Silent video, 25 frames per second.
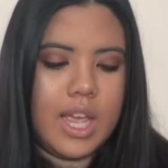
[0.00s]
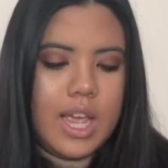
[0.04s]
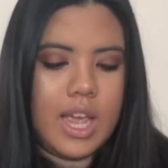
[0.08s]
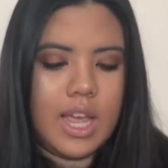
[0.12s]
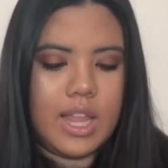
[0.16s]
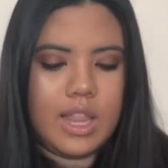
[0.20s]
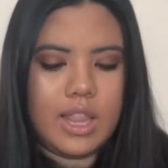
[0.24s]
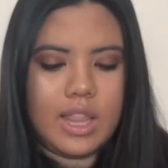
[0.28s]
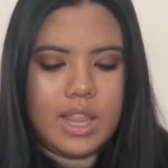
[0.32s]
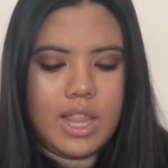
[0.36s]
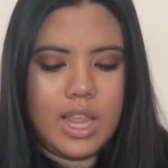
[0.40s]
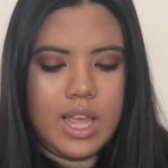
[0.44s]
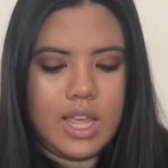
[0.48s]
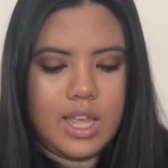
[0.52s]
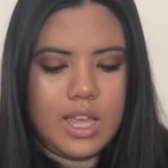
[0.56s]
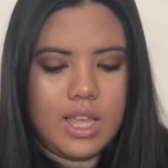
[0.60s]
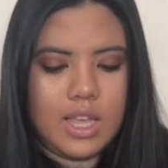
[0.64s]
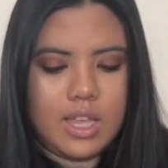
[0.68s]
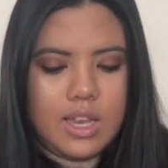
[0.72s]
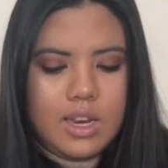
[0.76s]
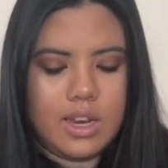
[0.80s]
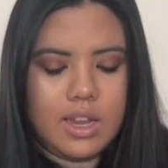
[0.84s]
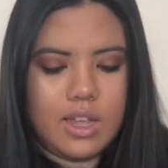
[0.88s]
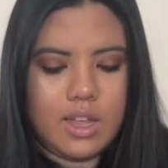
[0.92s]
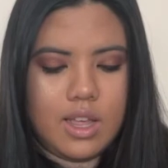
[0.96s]
And
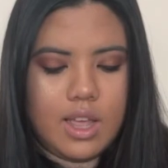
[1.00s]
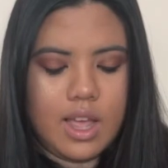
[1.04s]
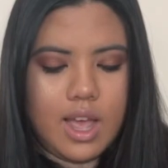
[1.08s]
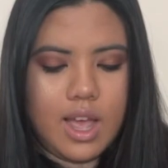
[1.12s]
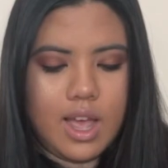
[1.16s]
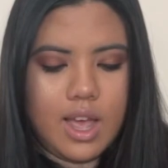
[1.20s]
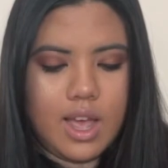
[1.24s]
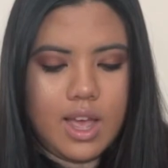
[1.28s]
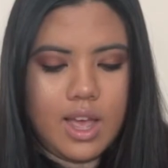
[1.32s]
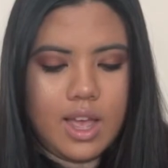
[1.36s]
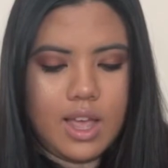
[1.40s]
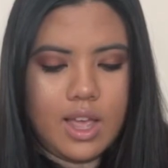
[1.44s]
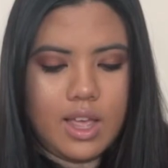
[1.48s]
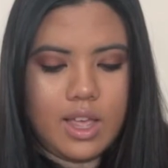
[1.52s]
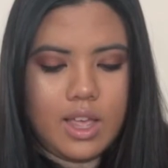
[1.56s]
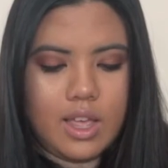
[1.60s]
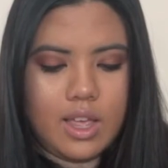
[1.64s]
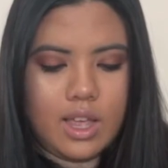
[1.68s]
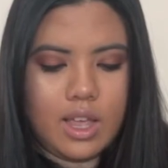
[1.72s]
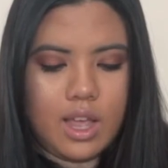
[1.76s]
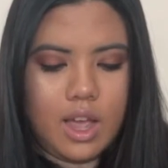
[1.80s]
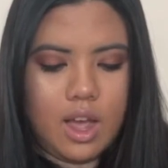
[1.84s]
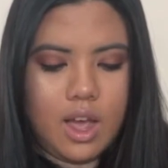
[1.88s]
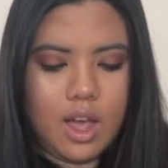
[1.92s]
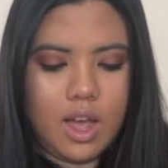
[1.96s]
then I
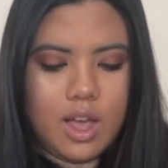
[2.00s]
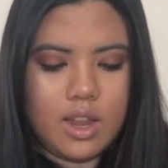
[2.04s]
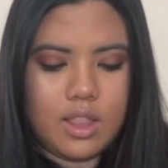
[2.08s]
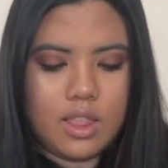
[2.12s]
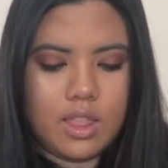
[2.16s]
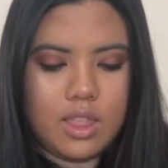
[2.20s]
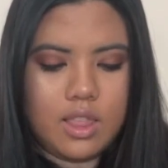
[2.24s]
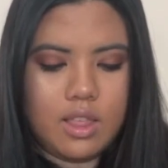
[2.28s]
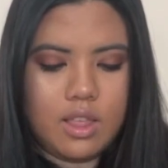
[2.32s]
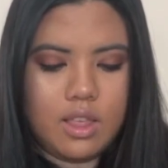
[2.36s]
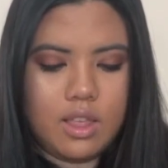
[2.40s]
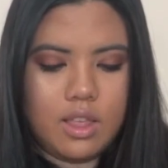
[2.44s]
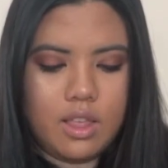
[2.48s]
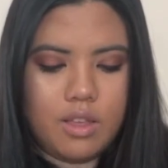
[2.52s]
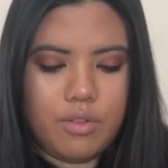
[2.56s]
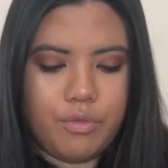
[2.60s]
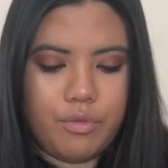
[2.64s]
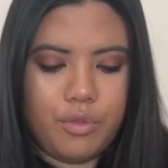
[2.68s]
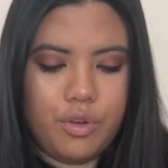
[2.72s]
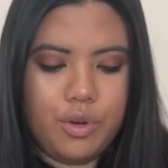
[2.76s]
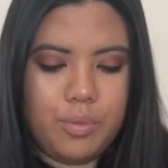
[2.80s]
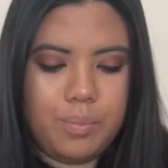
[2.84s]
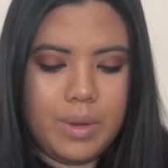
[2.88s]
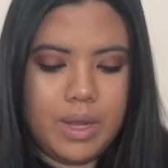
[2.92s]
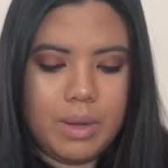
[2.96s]
got the
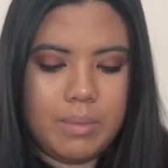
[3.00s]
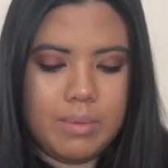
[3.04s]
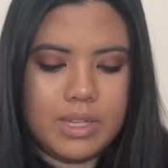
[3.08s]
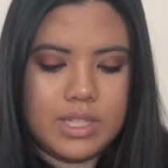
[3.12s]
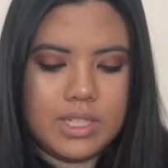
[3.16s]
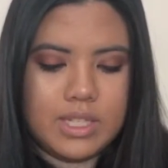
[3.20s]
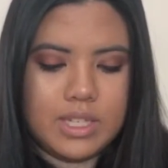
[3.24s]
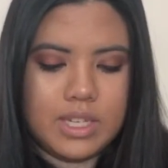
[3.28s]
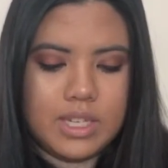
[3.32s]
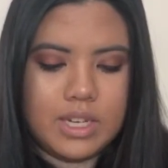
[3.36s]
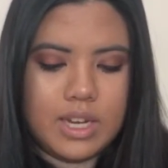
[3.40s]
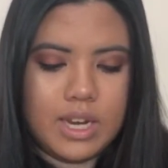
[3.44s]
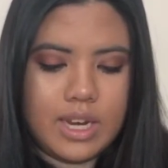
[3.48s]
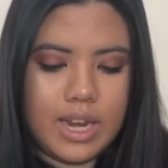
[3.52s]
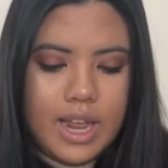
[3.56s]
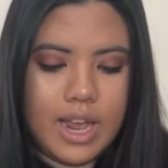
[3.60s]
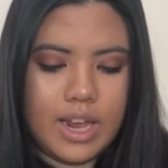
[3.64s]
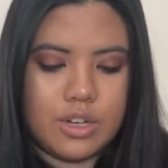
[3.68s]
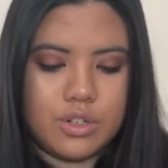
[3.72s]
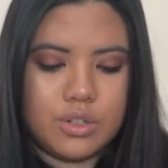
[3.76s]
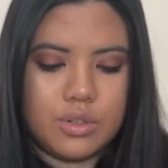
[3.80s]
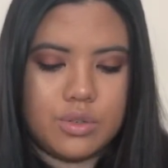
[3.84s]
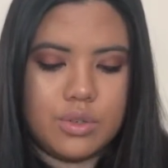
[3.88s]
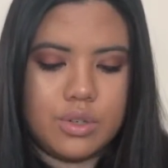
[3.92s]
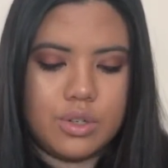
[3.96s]
Fruit Pigmented
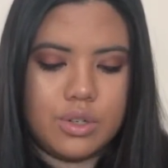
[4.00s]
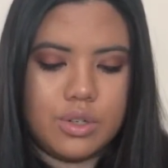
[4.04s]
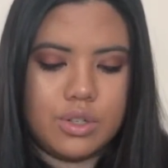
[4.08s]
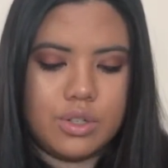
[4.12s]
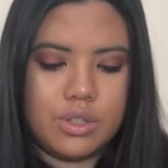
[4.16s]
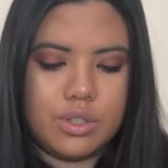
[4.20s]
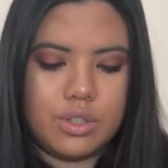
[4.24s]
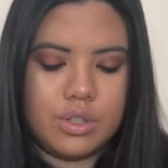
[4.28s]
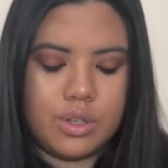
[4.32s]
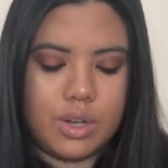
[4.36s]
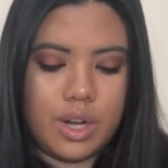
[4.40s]
Natural,